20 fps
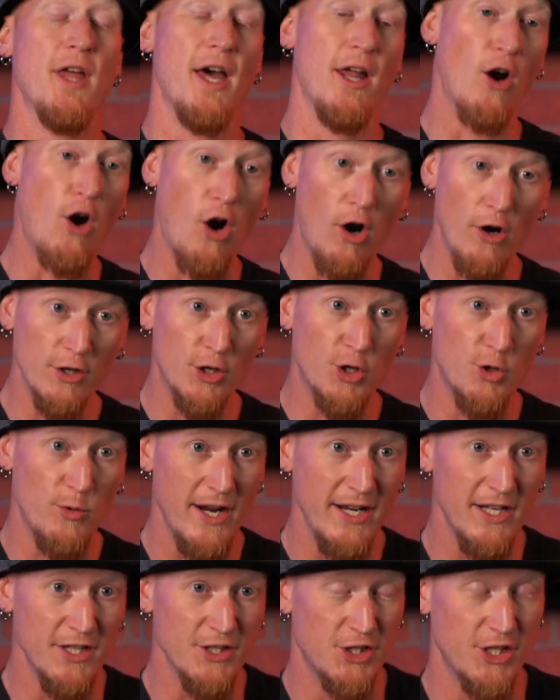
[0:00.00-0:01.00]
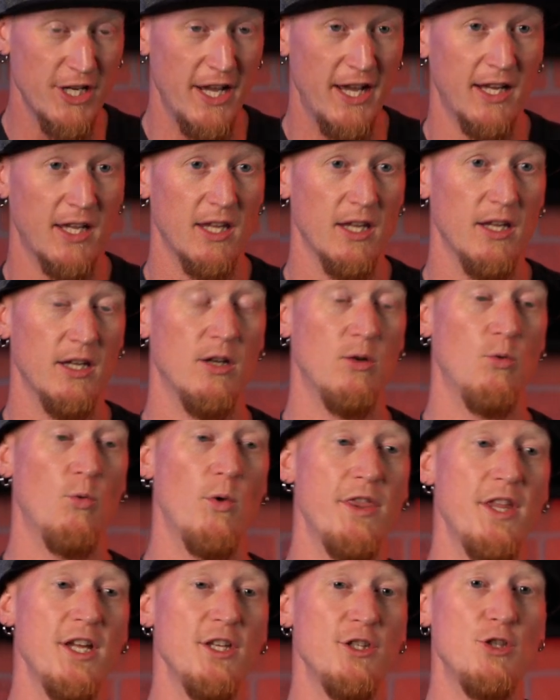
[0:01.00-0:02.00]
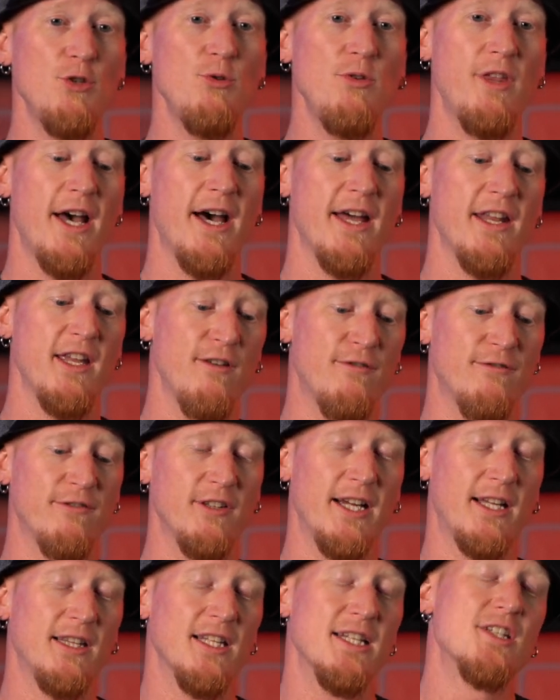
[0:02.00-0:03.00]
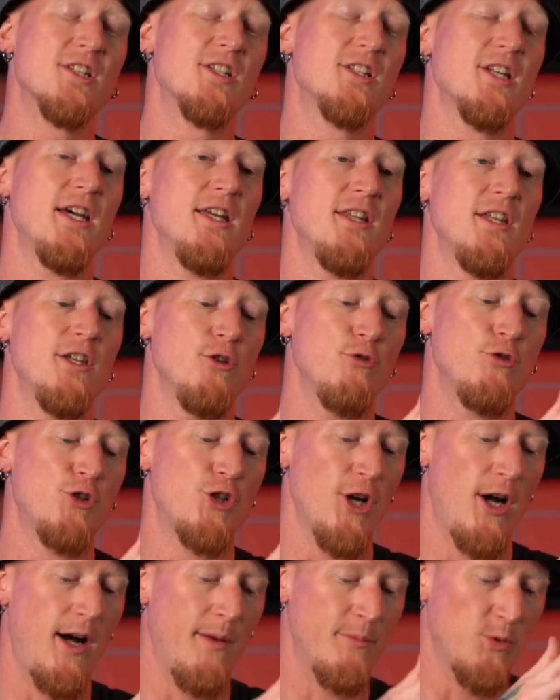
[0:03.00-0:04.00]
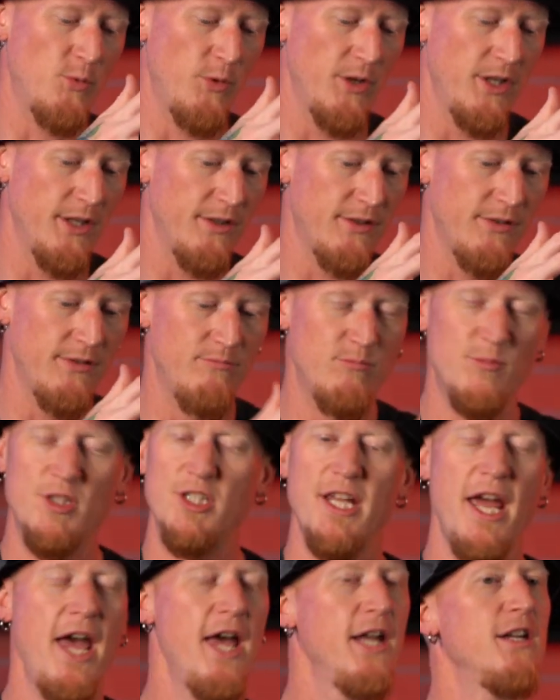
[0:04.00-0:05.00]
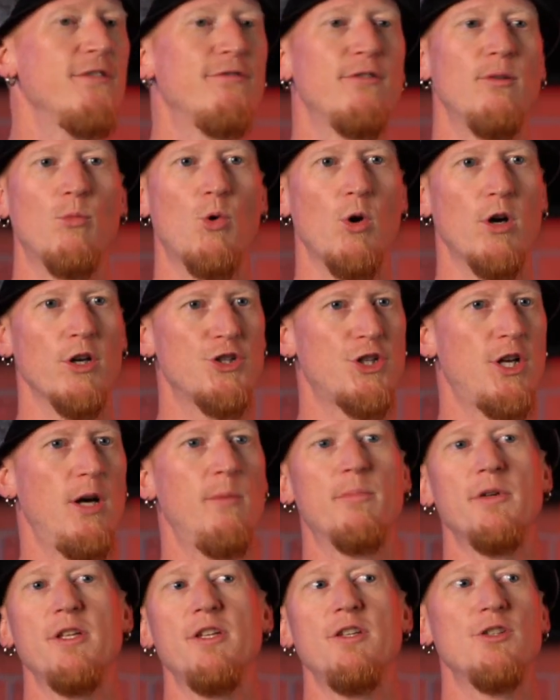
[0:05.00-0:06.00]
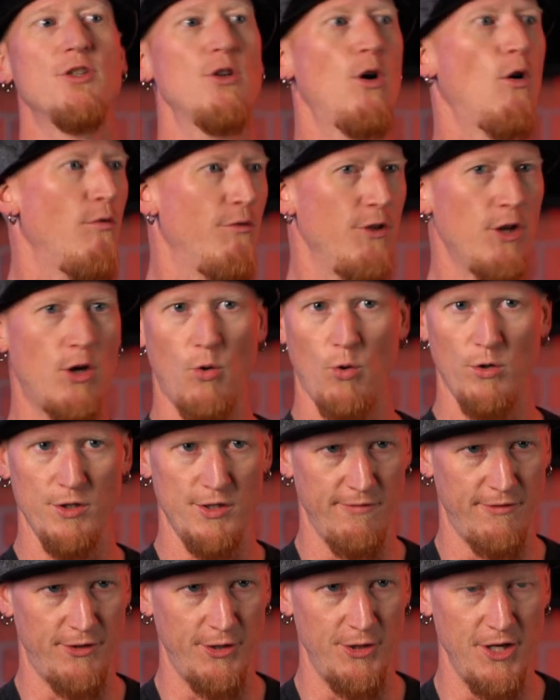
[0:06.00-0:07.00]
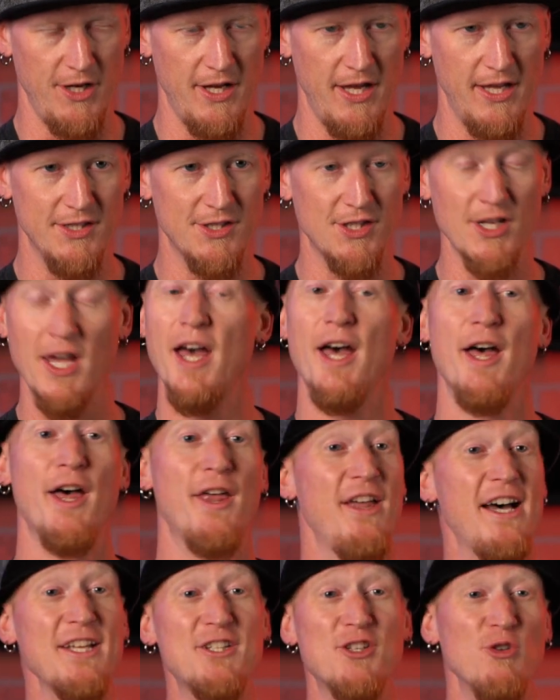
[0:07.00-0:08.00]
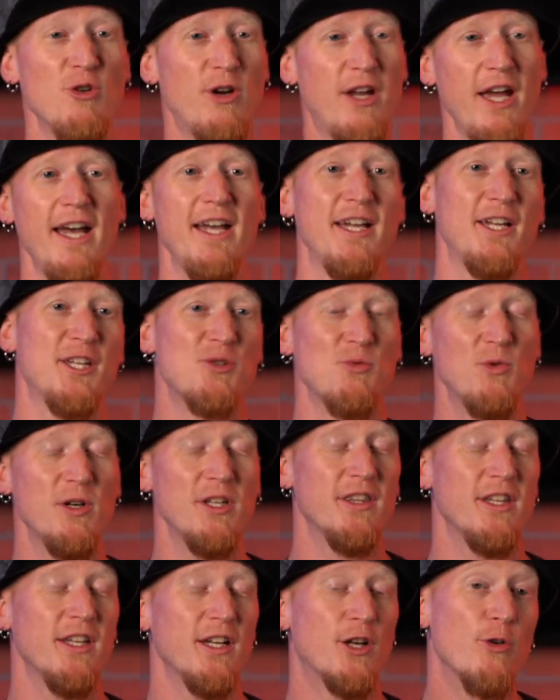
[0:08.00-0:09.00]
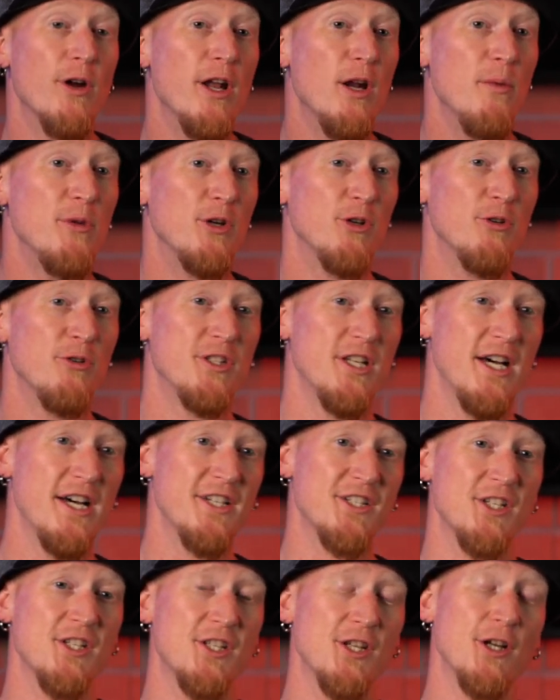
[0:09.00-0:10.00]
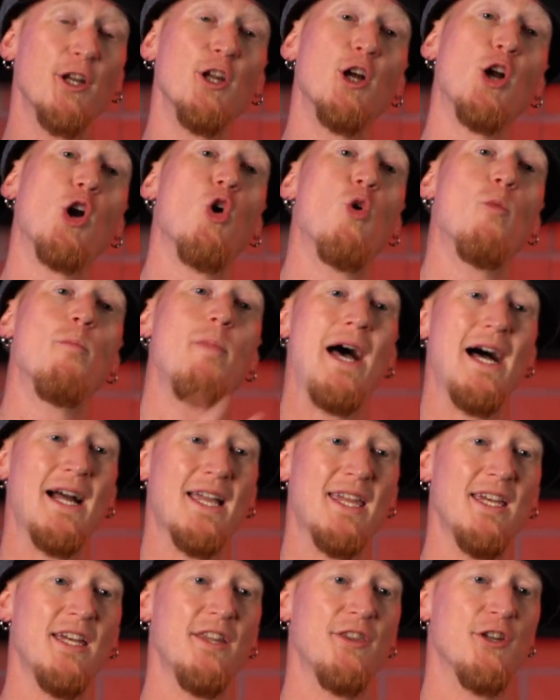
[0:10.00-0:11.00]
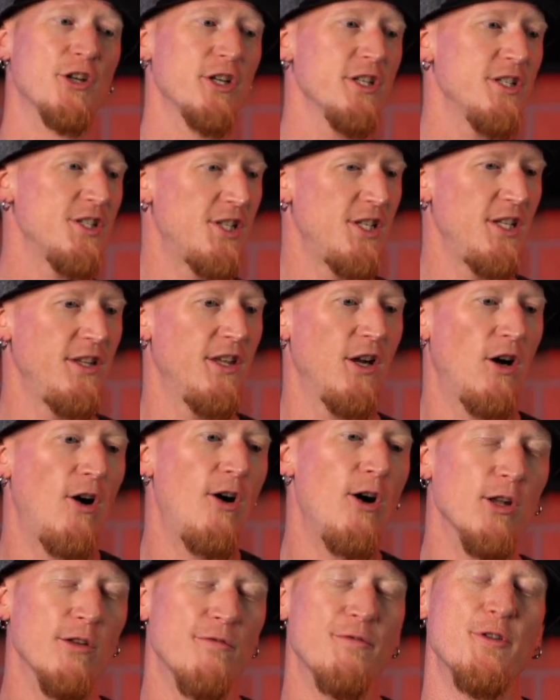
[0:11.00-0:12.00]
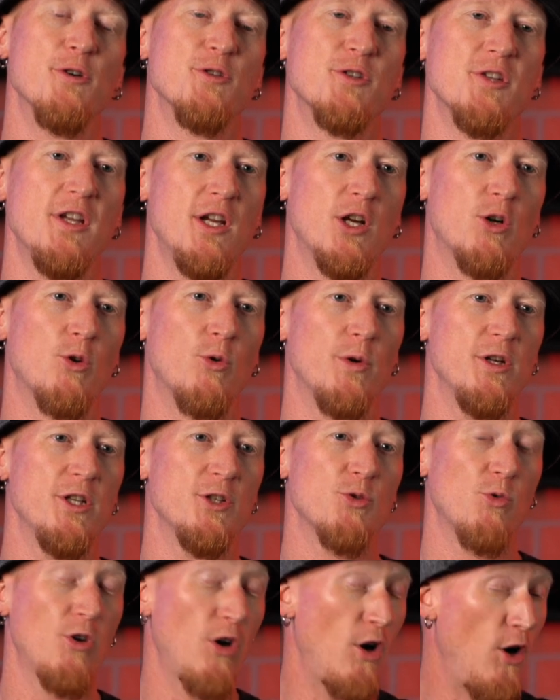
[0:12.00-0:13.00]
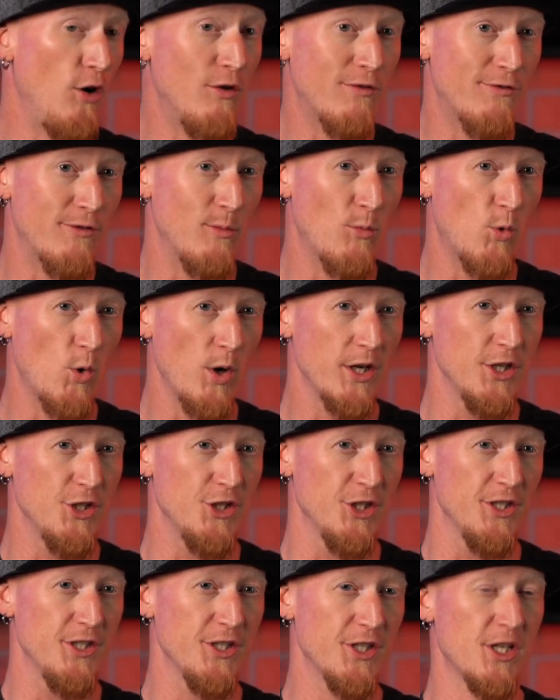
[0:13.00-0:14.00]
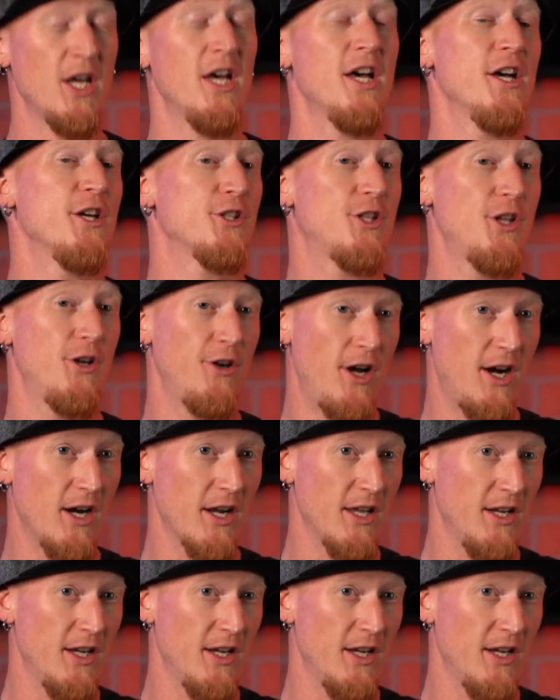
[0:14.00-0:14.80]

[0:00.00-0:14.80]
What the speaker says: that hard credit check, when they do that, if like, let's say that you shopped with 10 different mortgage companies over the course of 30 days. That's okay, because what the credit bureau does is they're gonna go back in, they're gonna see that all of those inquiries were all for mortgages, so they're not